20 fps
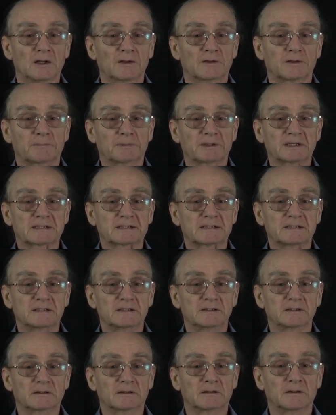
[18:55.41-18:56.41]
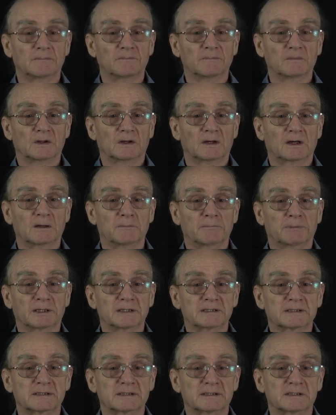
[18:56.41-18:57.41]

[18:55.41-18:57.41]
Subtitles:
the best linear unbiased